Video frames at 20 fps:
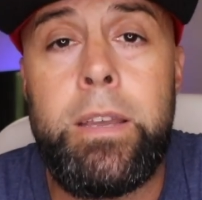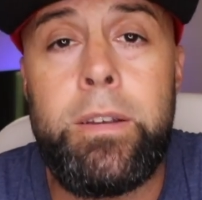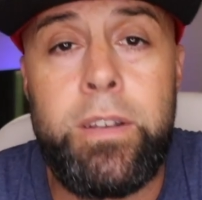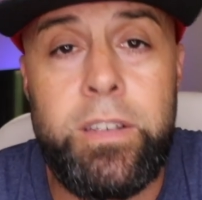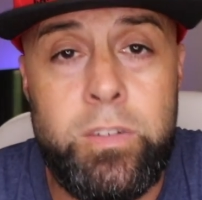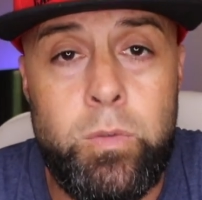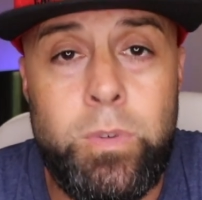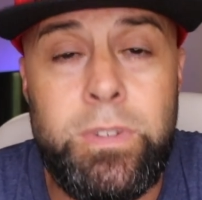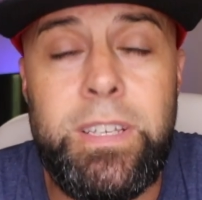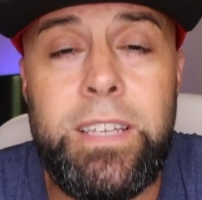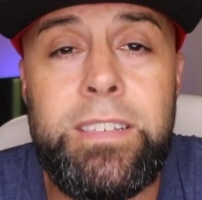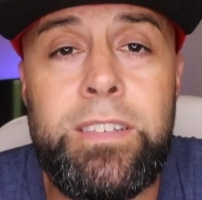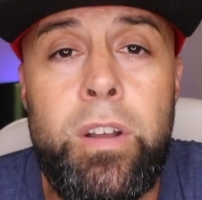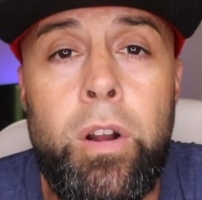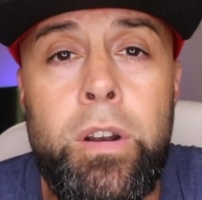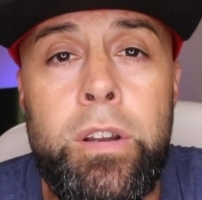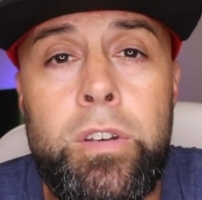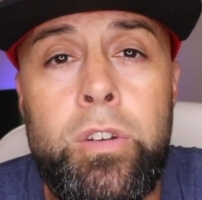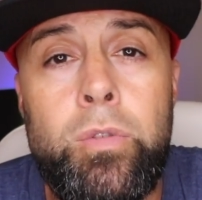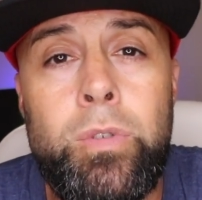Because once I
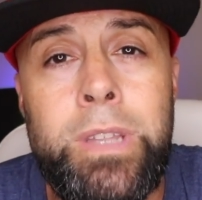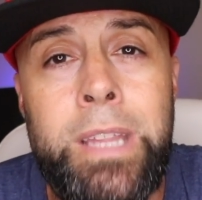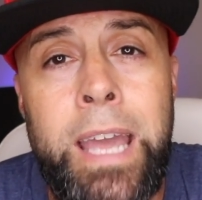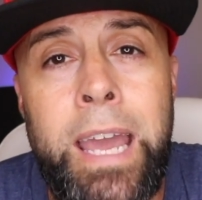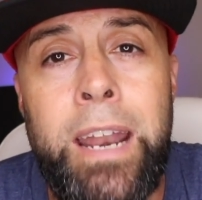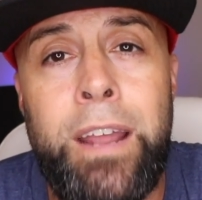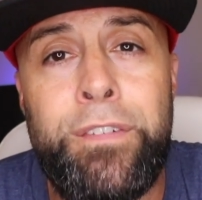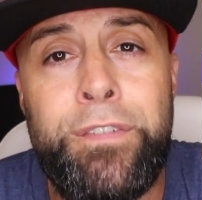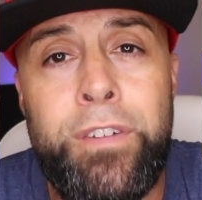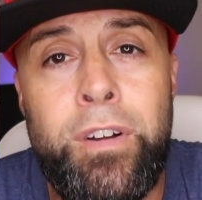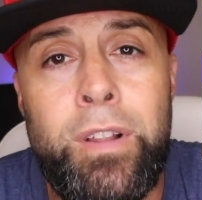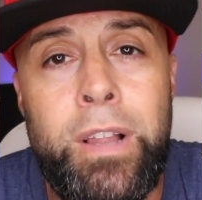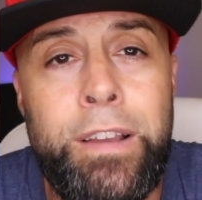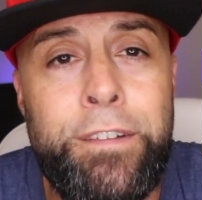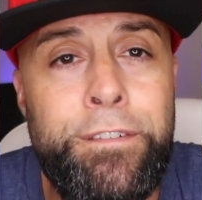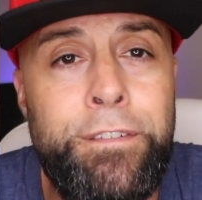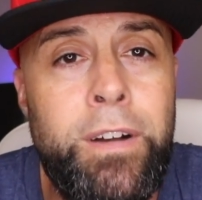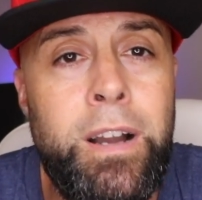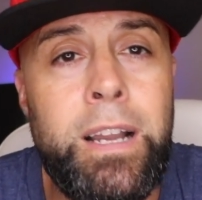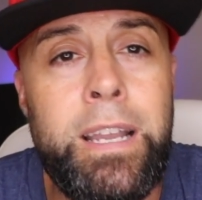started doing that, I felt like,
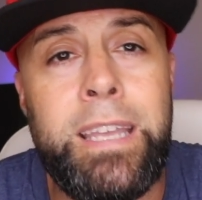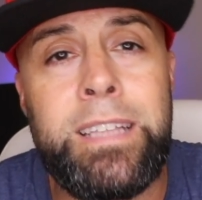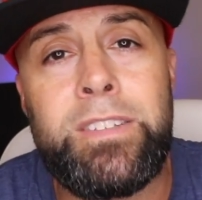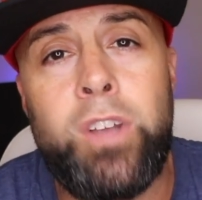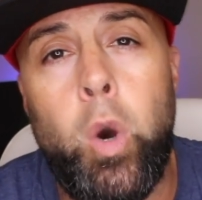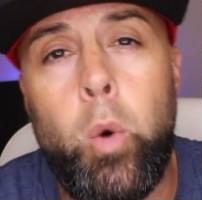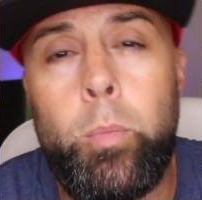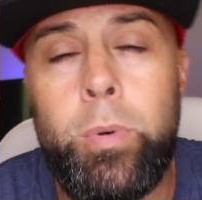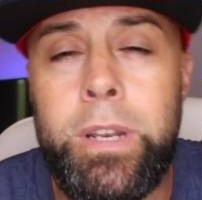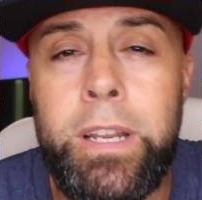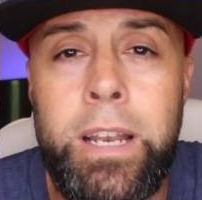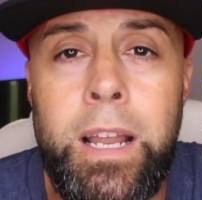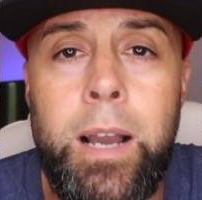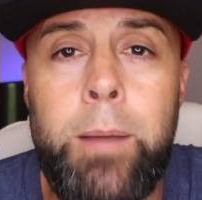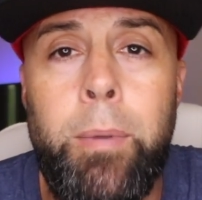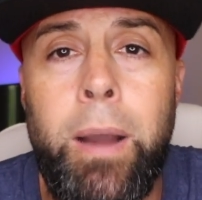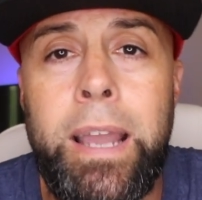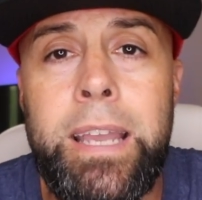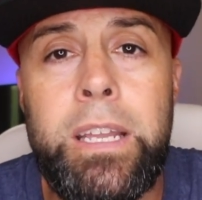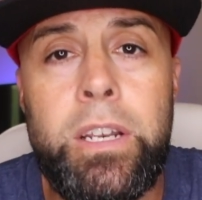fuck, it's opening
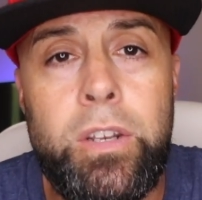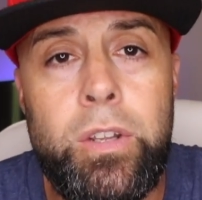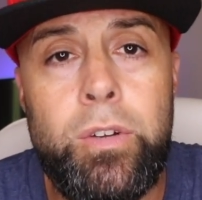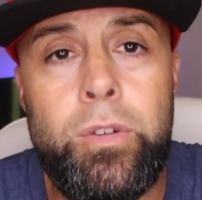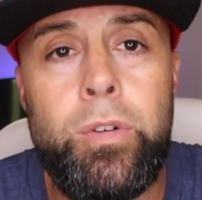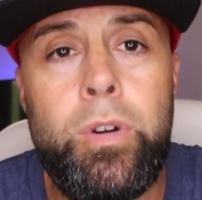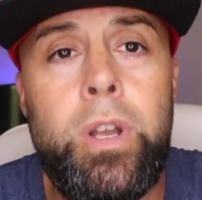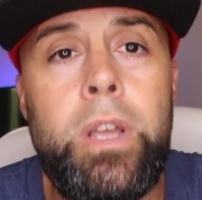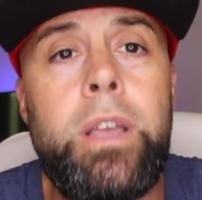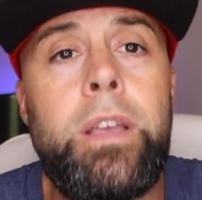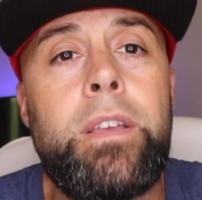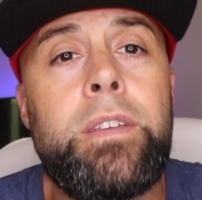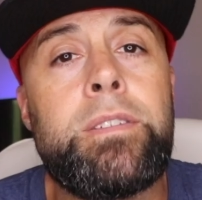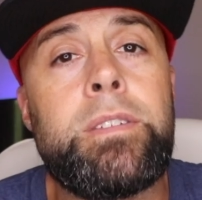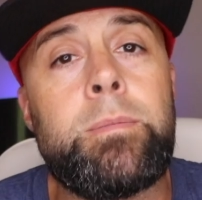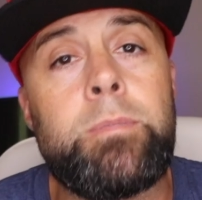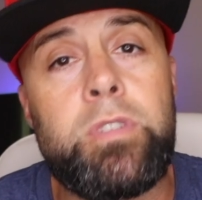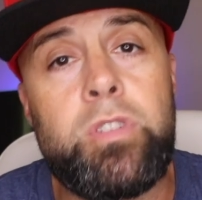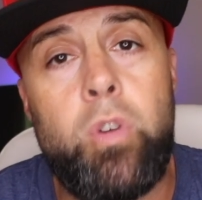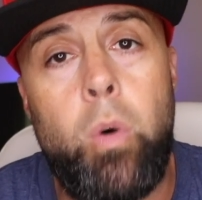up. I can do
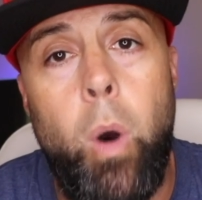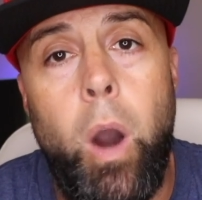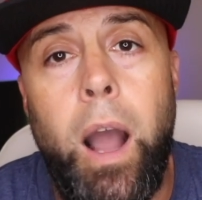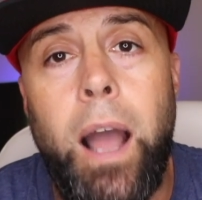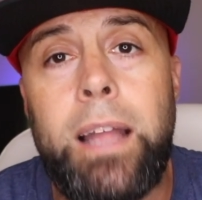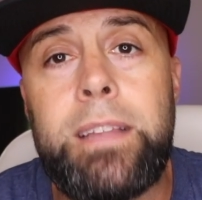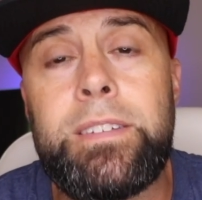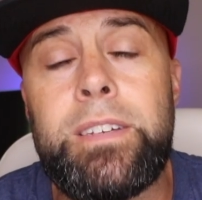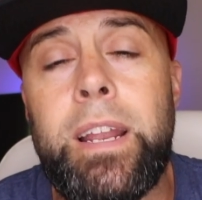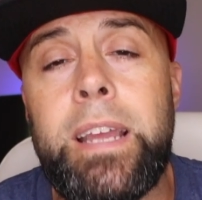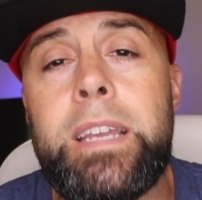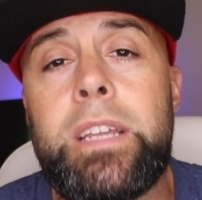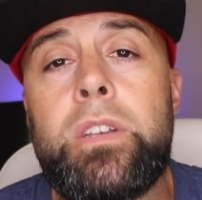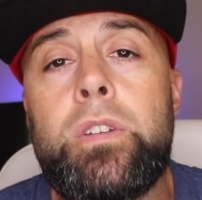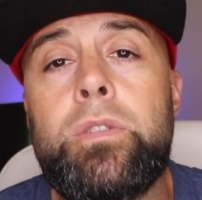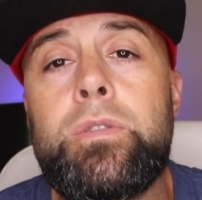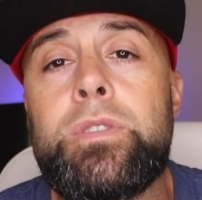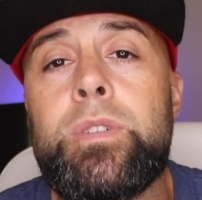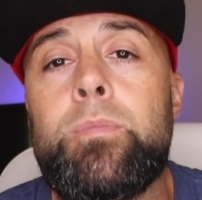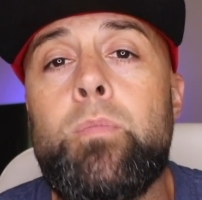some squats, and I can
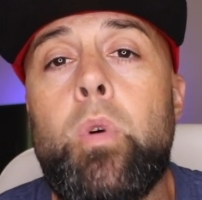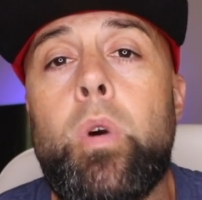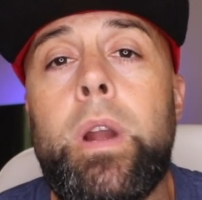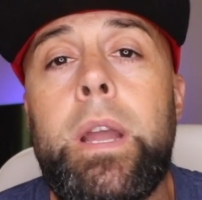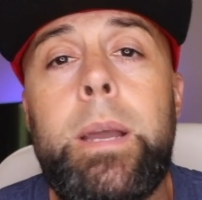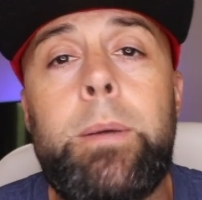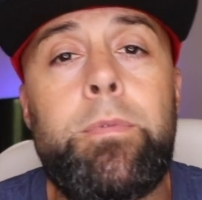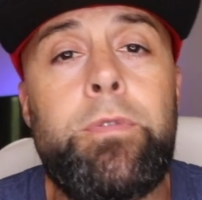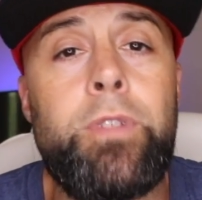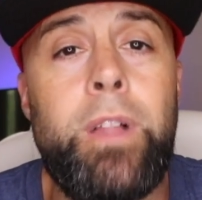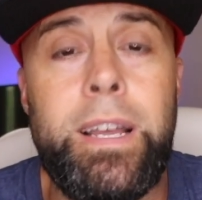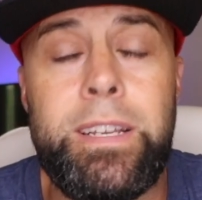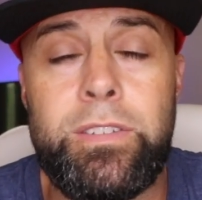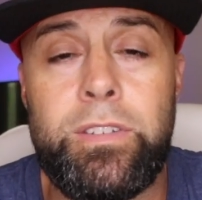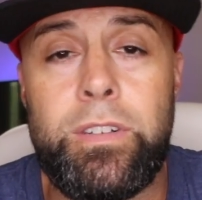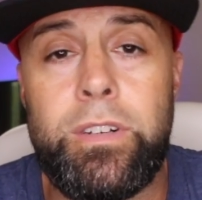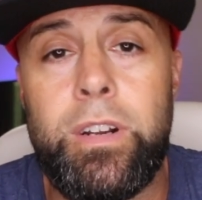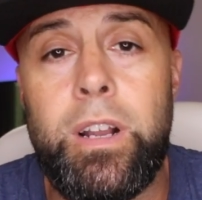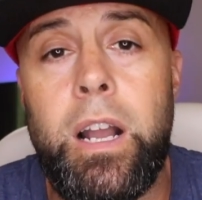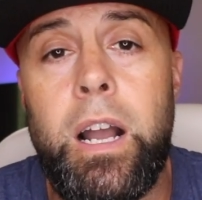do some more hip
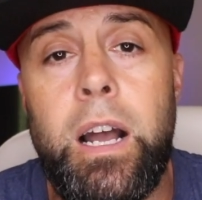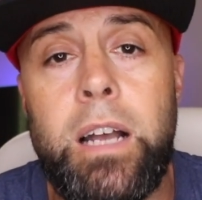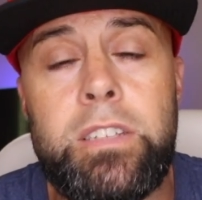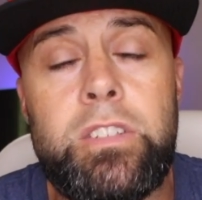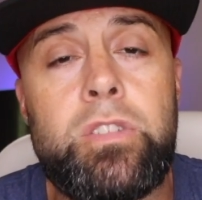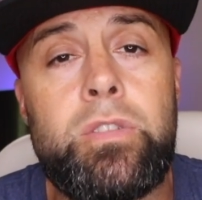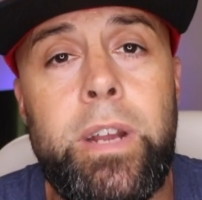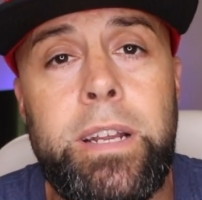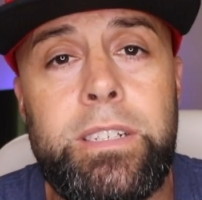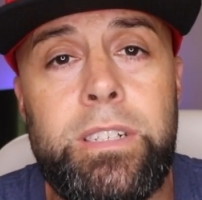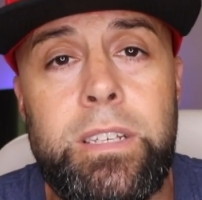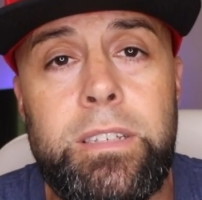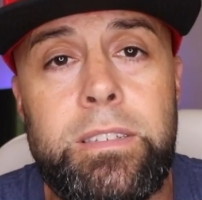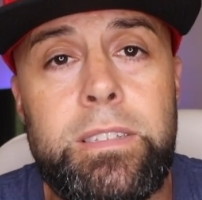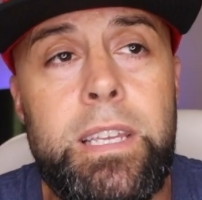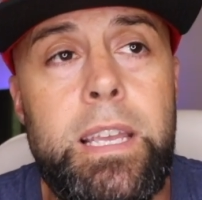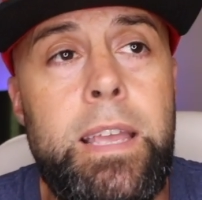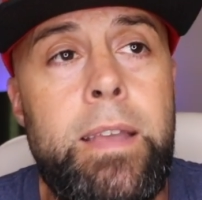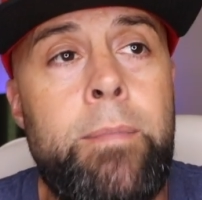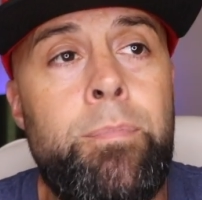flexor
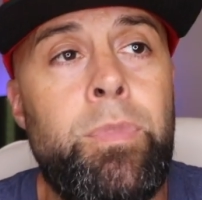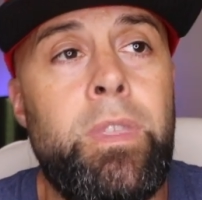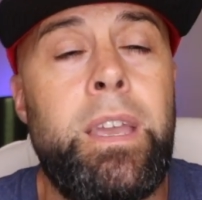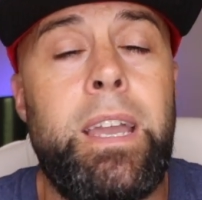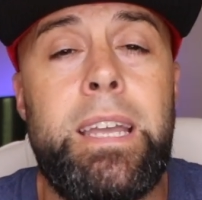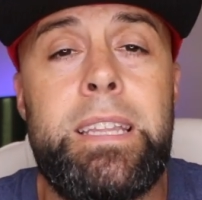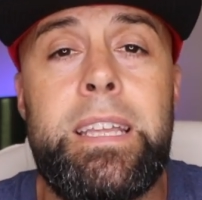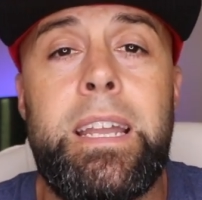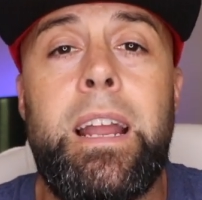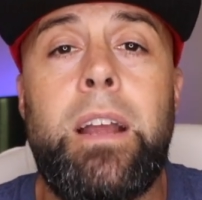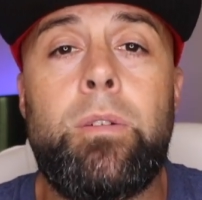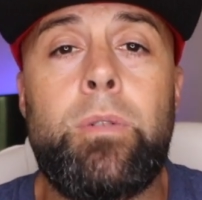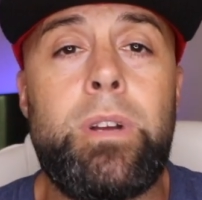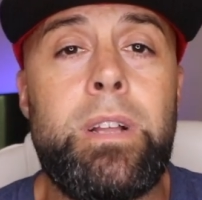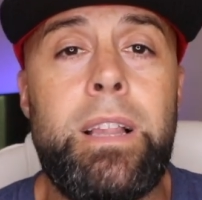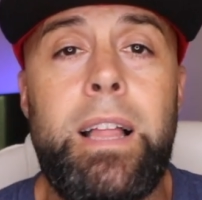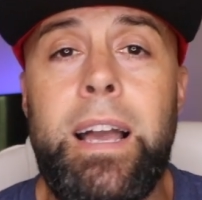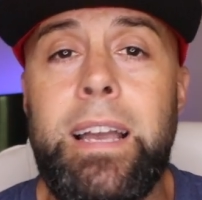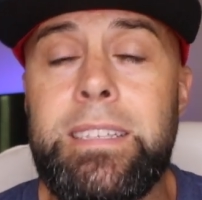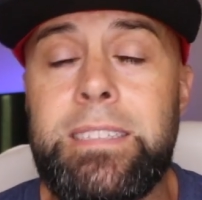stretches. And then I
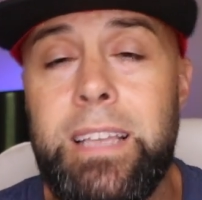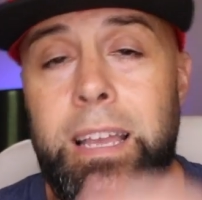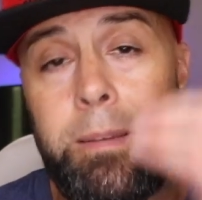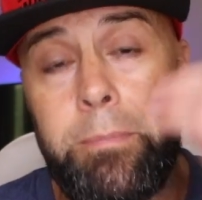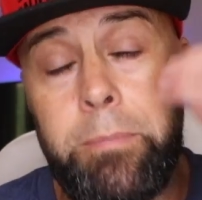realized, like,